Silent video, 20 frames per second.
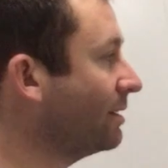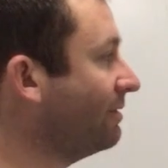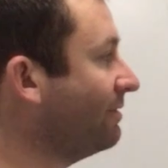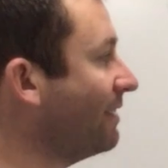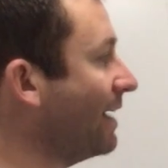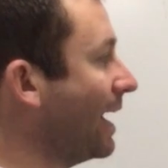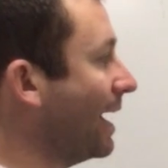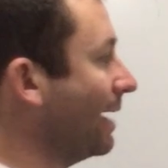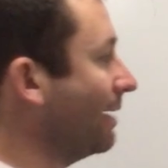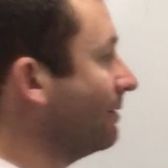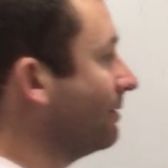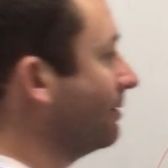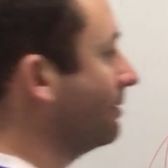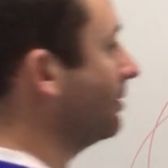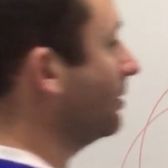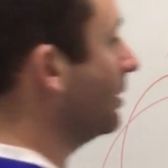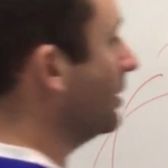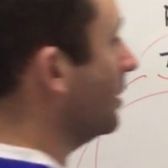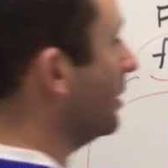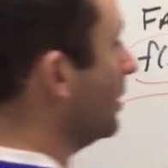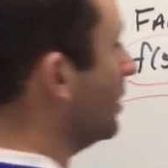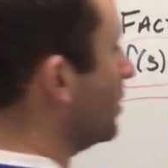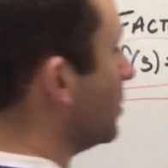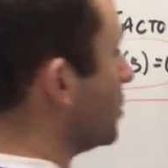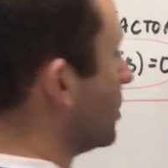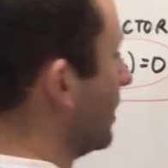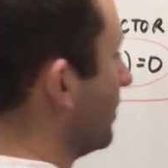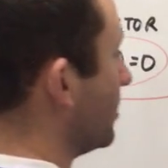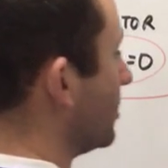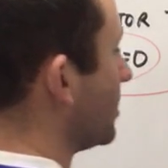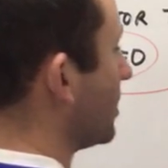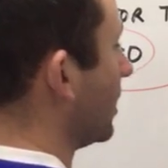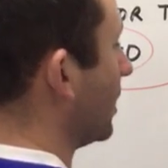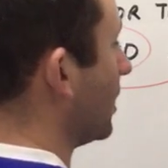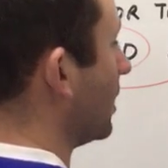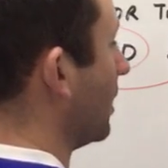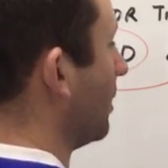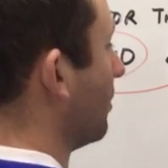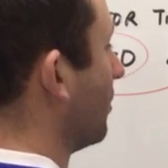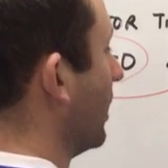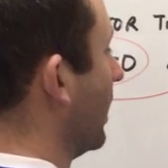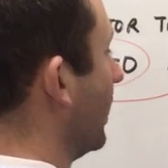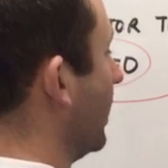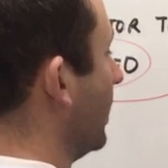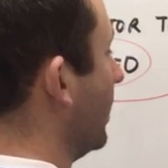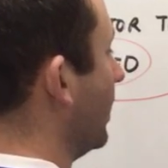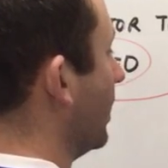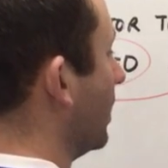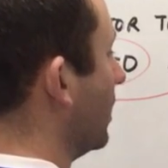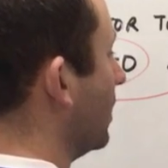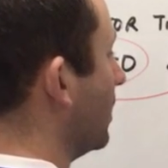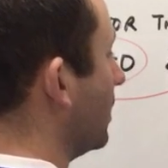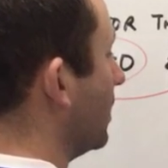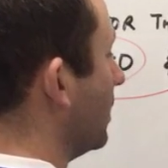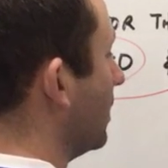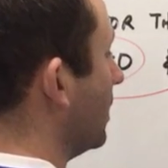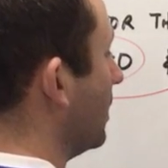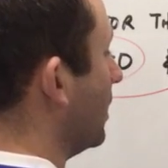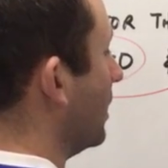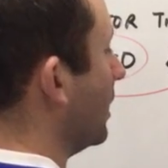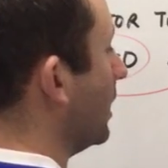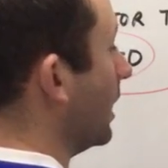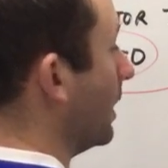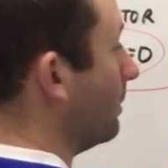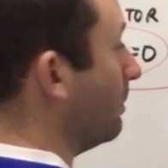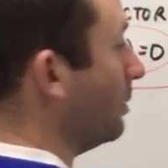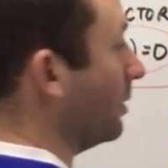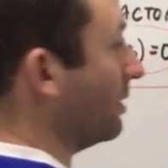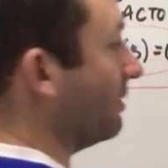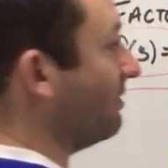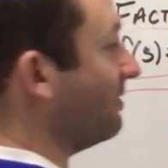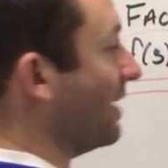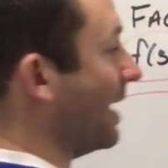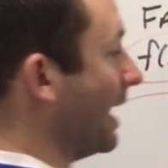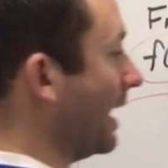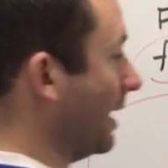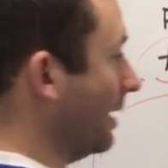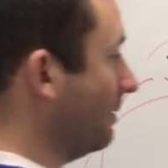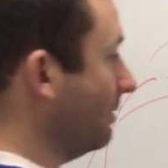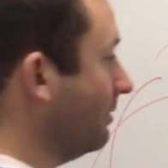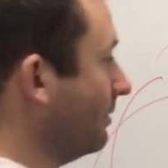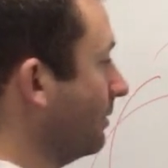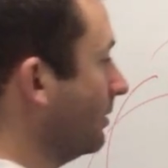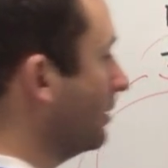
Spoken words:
a 5. So I'm just going to come right here and put a 5